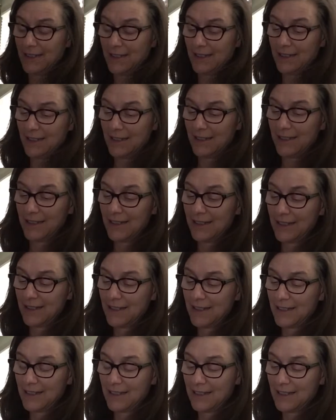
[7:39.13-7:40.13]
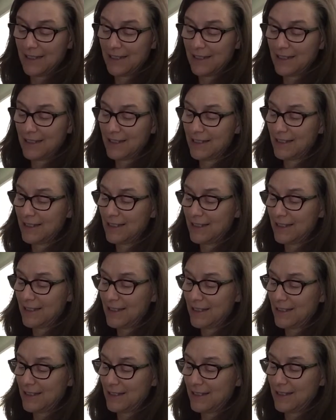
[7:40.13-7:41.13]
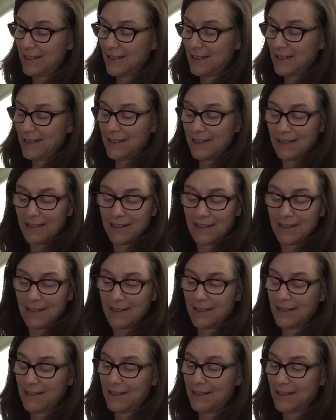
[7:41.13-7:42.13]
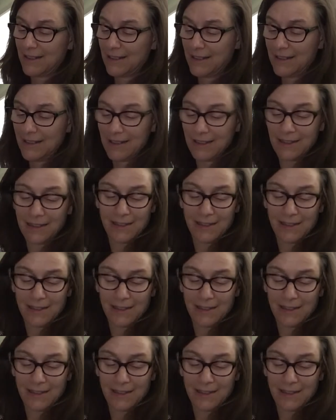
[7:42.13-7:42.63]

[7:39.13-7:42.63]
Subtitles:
[no speech]